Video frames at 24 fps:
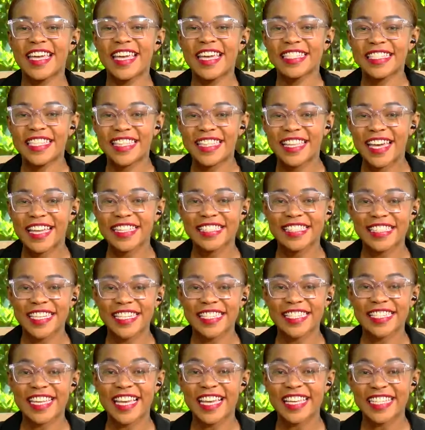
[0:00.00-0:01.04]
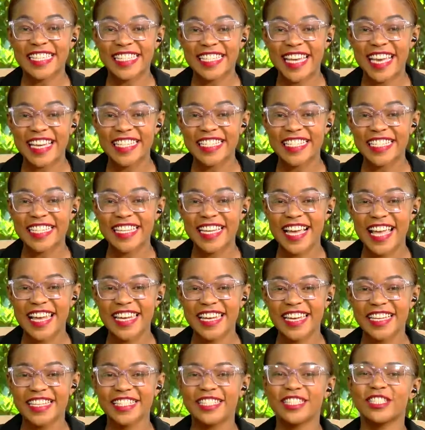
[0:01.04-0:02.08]
Isn't that just exciting?
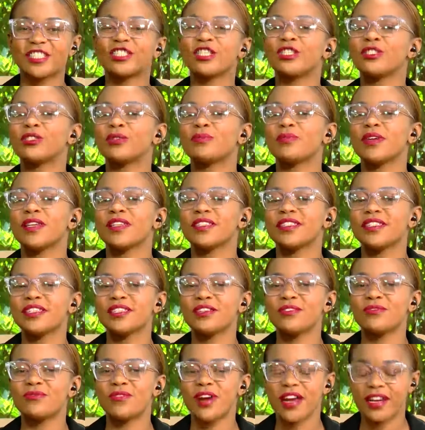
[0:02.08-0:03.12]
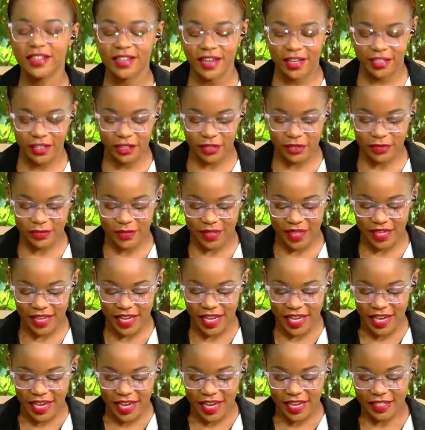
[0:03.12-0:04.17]
Ladies and gentlemen, seated right next to me
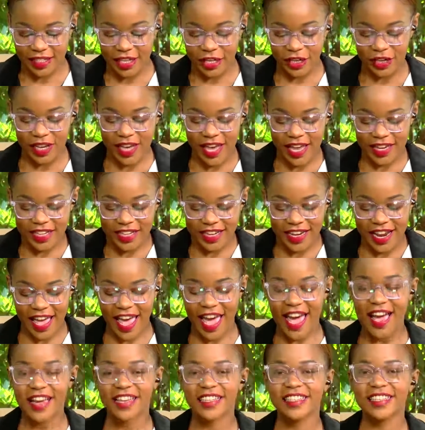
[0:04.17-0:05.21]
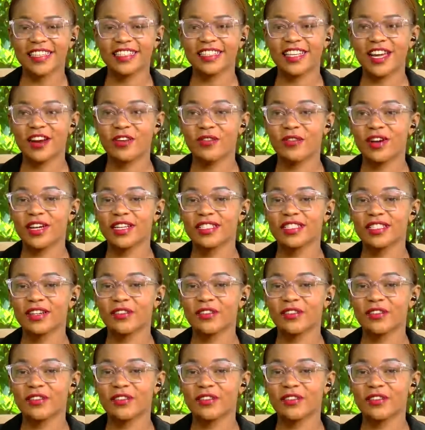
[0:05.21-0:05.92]
is a Ugandan actor, director,